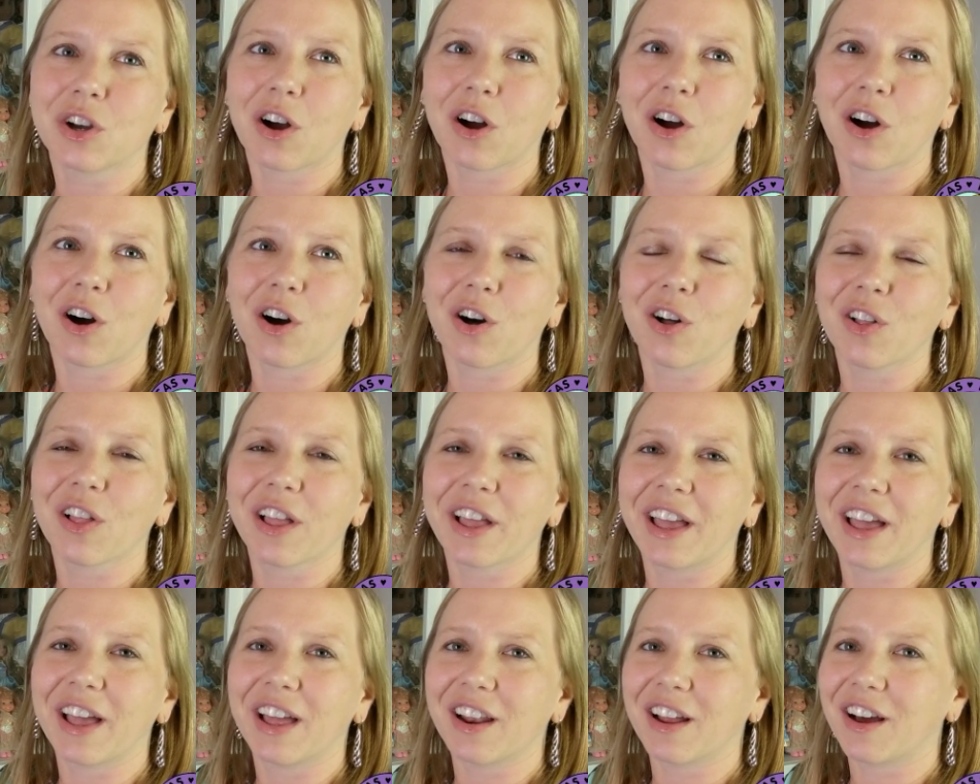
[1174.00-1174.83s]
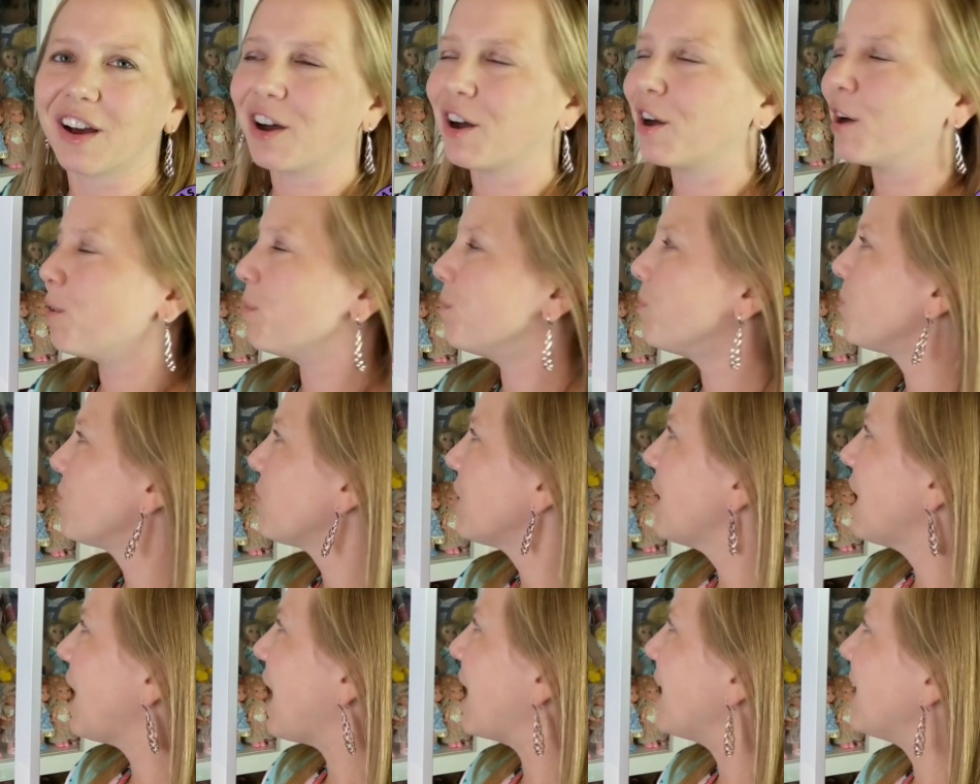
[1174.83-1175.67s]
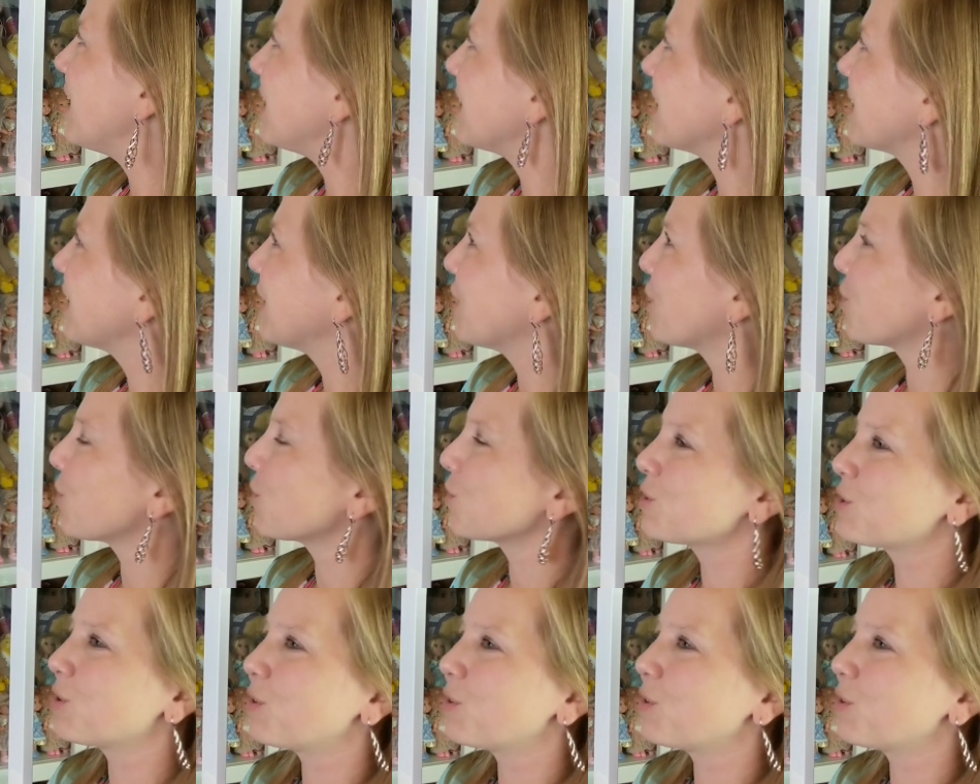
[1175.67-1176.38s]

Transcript: doll, and um, I didn't get her,